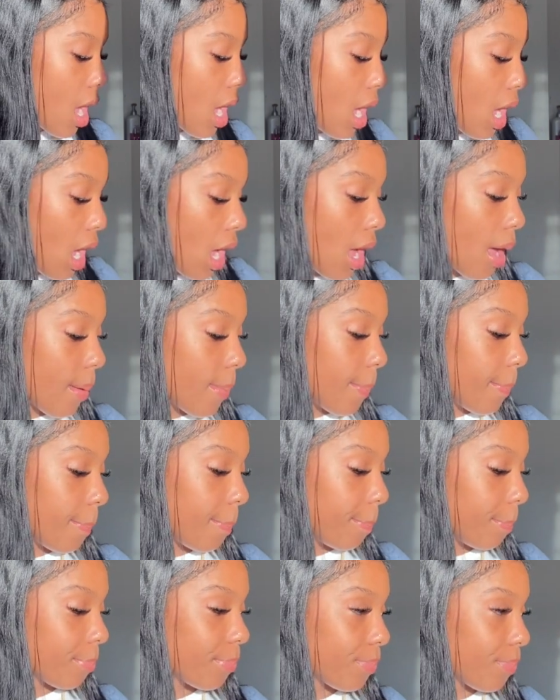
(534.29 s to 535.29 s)
um,
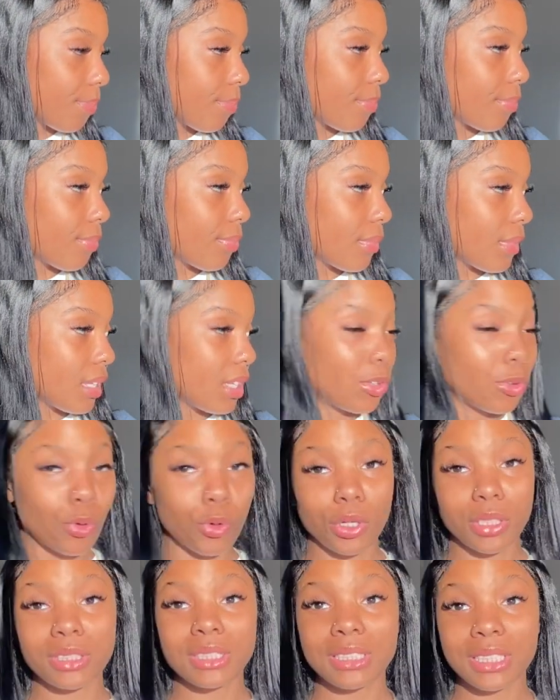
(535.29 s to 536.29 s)

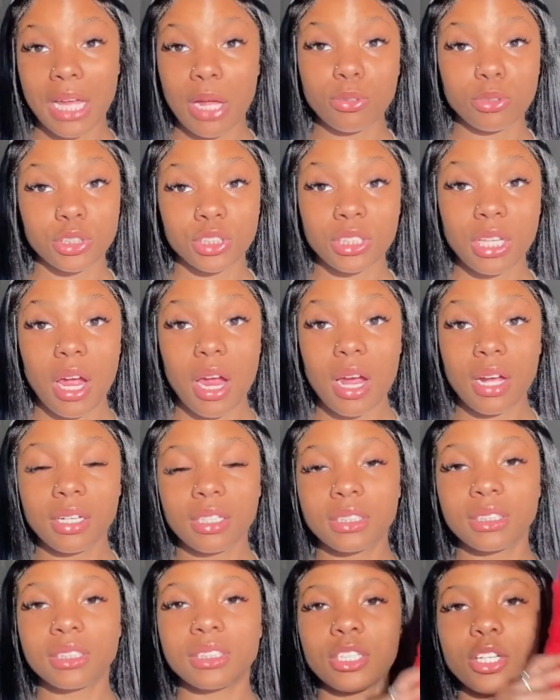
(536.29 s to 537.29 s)
or slouch
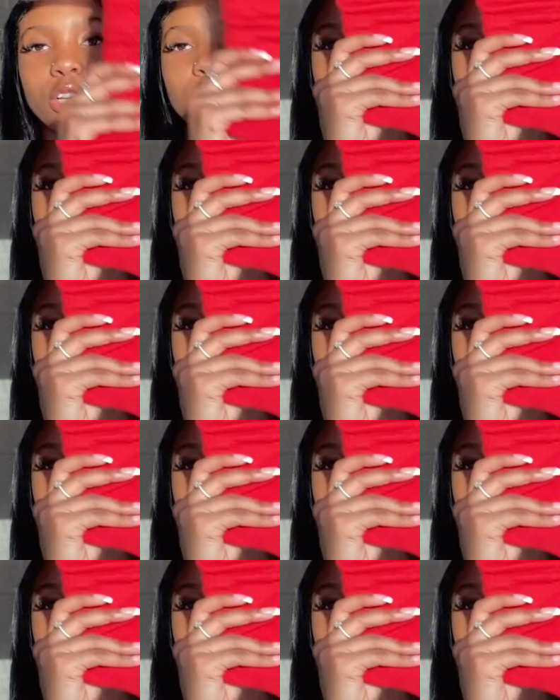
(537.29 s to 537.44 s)
socks.